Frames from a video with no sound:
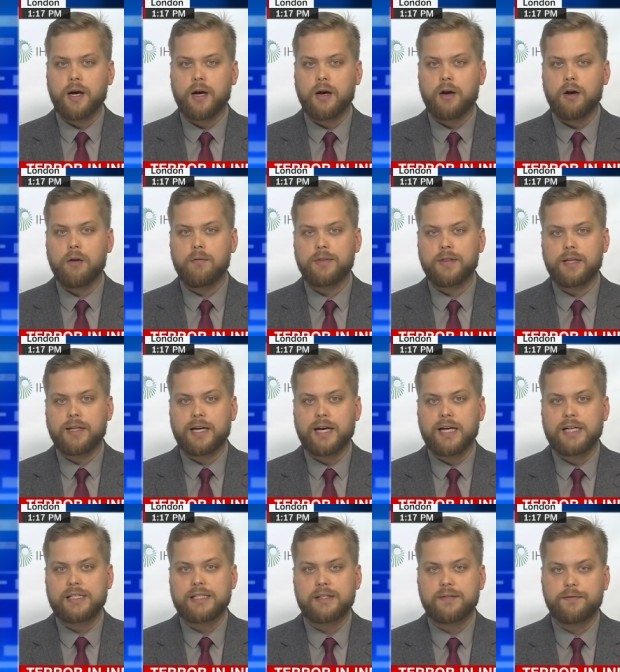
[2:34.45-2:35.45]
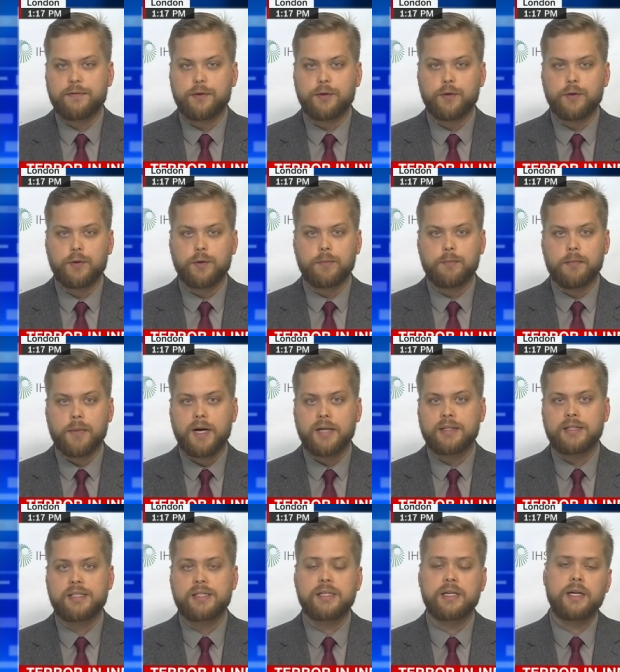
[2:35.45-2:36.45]
over the last few
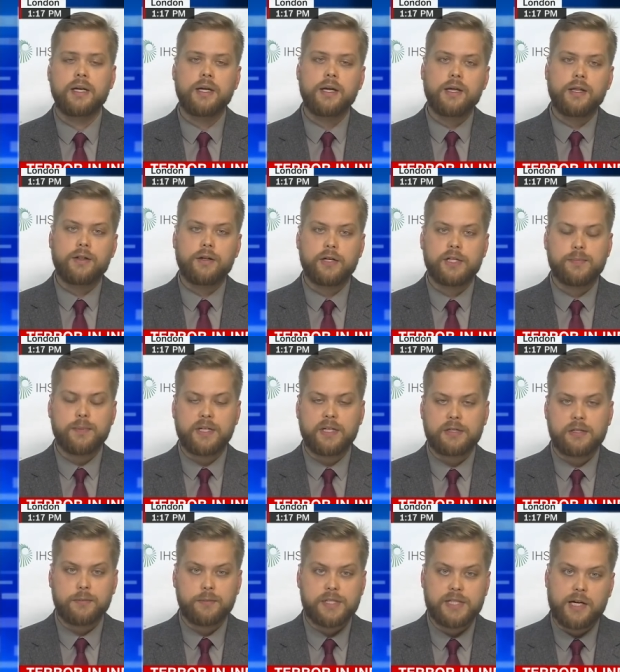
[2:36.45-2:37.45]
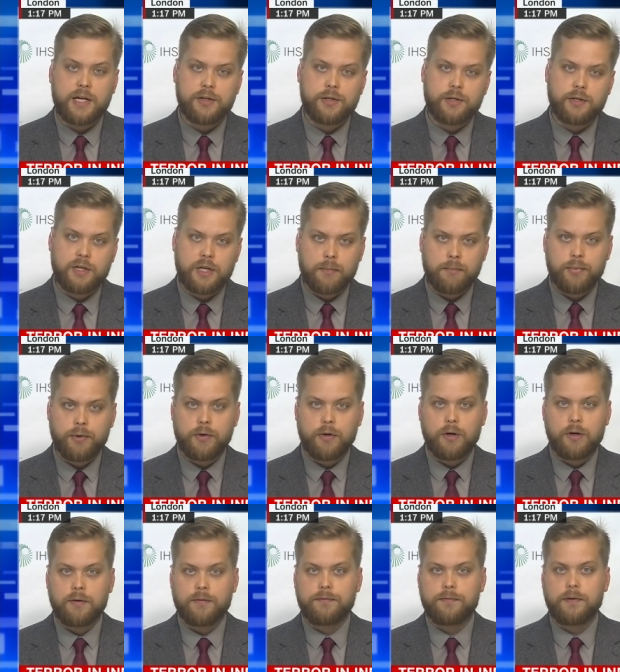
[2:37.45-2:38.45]
months, there's been a substantial number
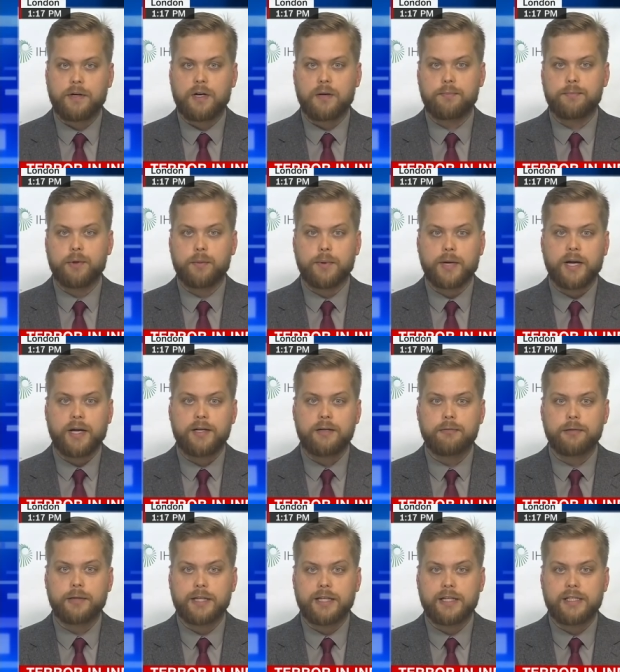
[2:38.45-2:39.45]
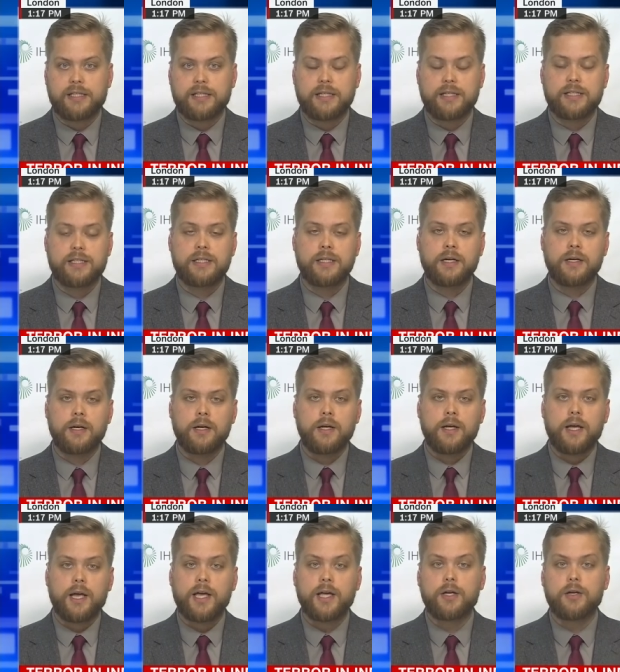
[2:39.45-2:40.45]
of propaganda releases
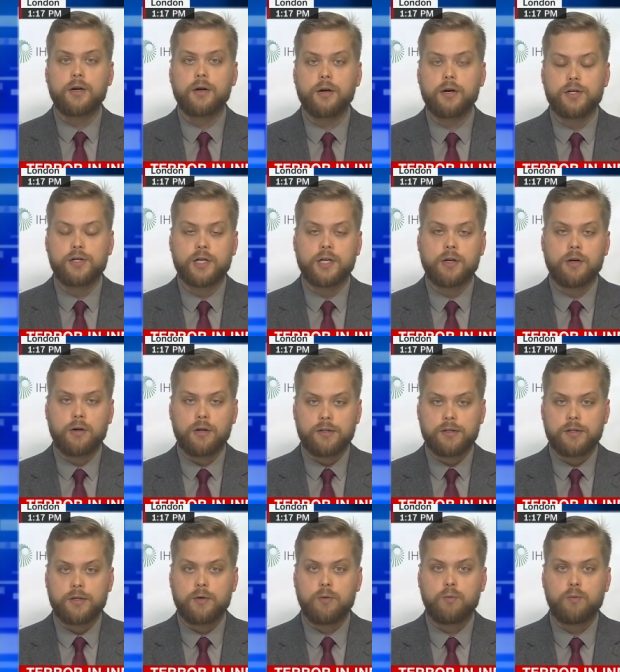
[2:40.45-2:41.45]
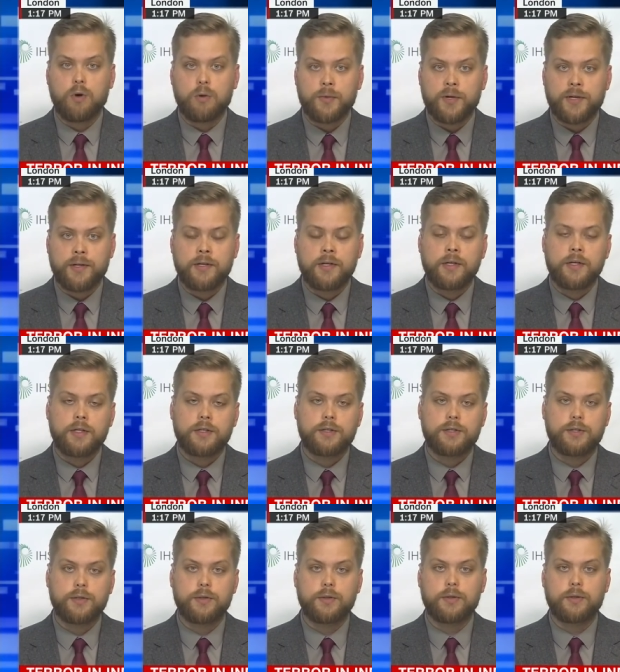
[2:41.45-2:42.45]
encouraging also women
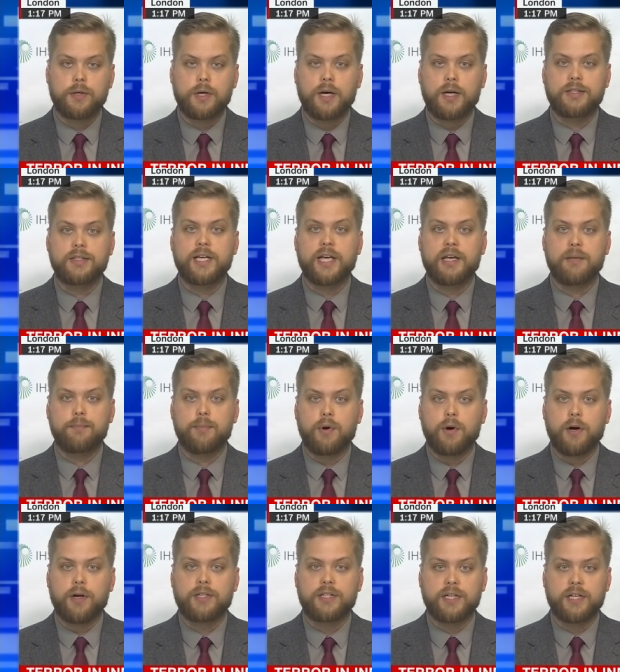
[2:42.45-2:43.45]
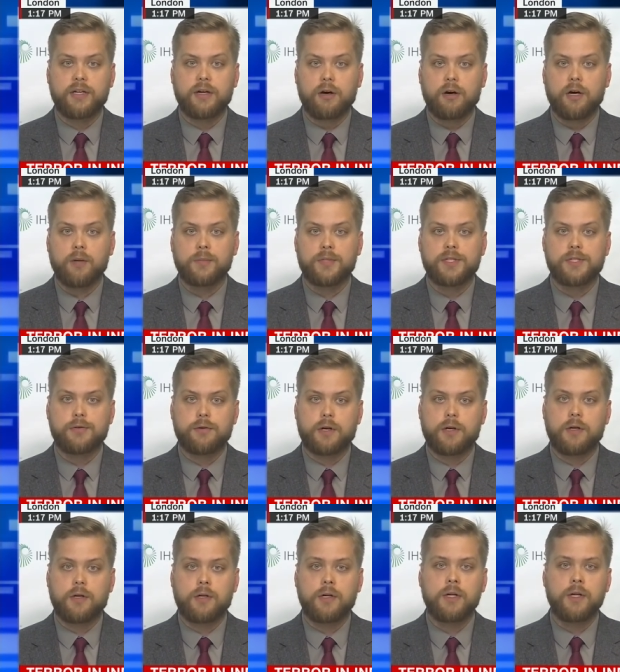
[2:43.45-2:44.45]
to take part in armed
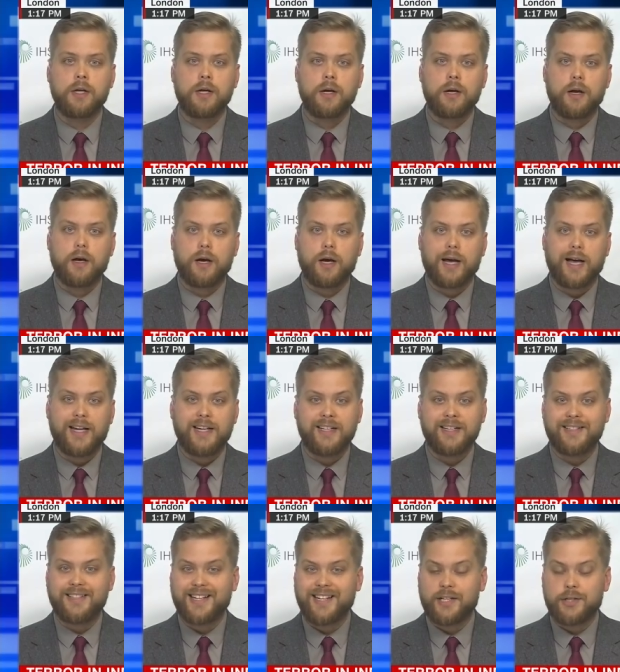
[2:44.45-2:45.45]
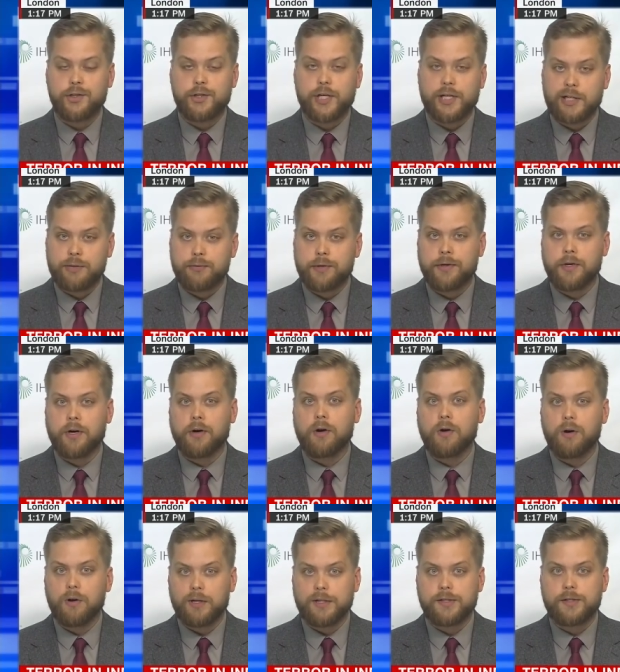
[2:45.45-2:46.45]
struggle. And indeed, children are
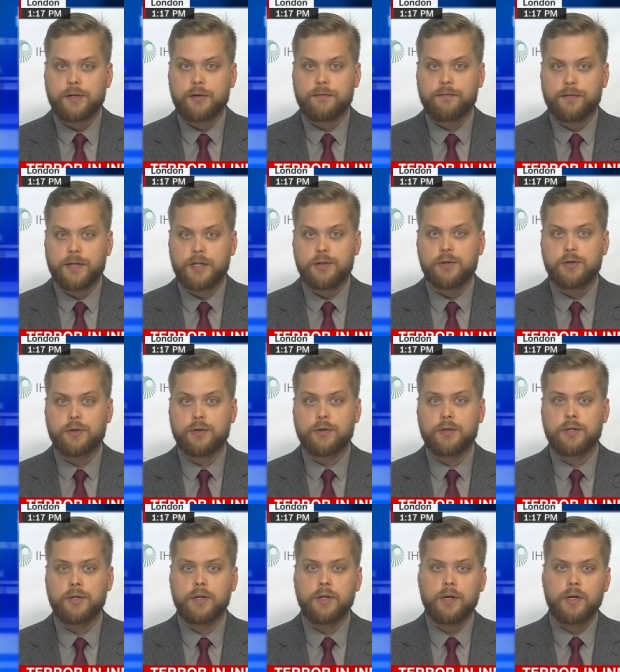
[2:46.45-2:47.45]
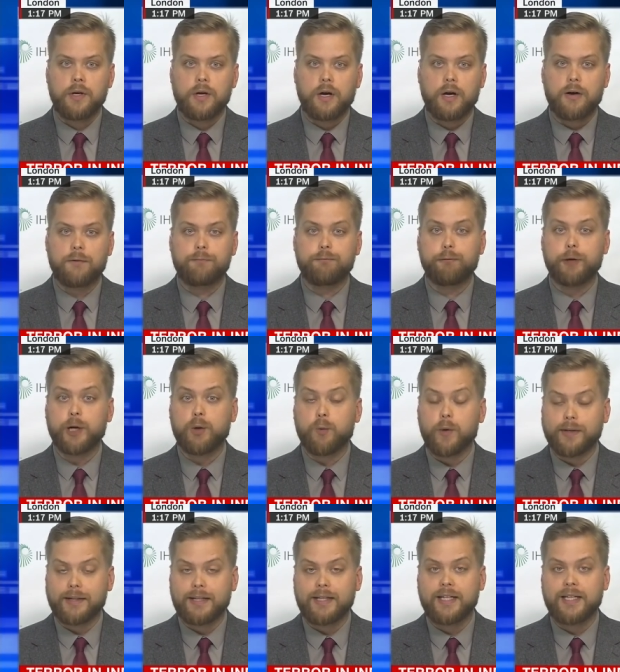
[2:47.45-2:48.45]
also featured
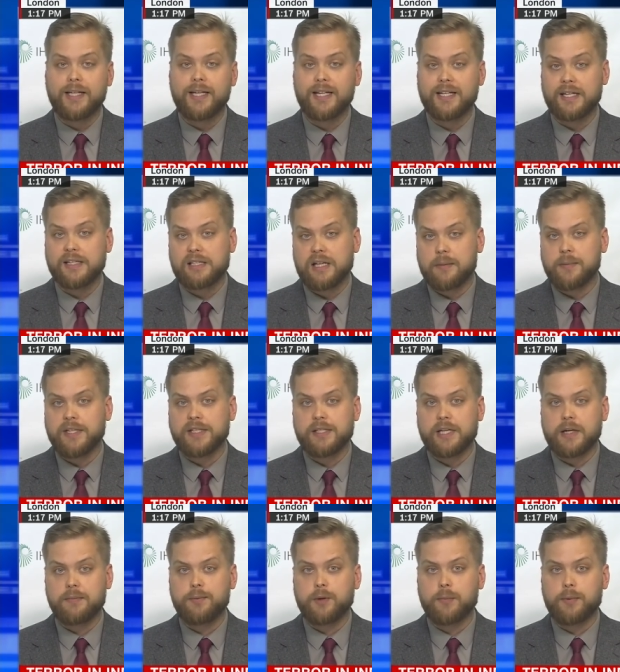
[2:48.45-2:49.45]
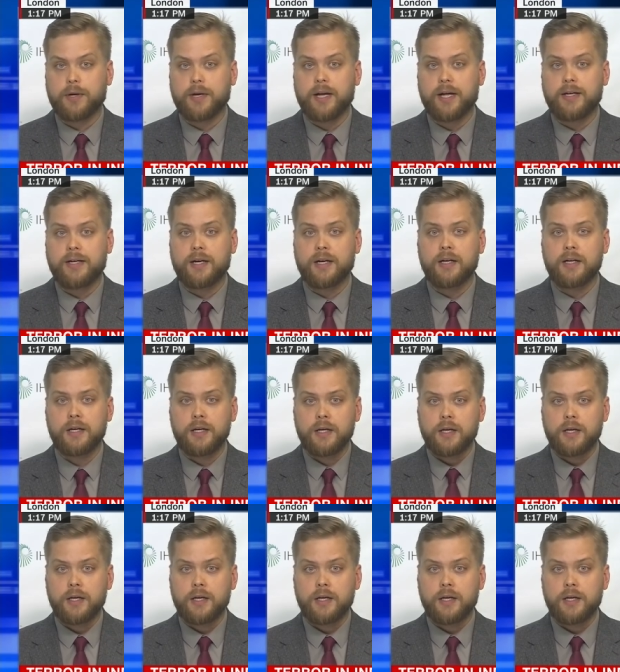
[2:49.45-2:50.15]
frequently in Islamic State propaganda,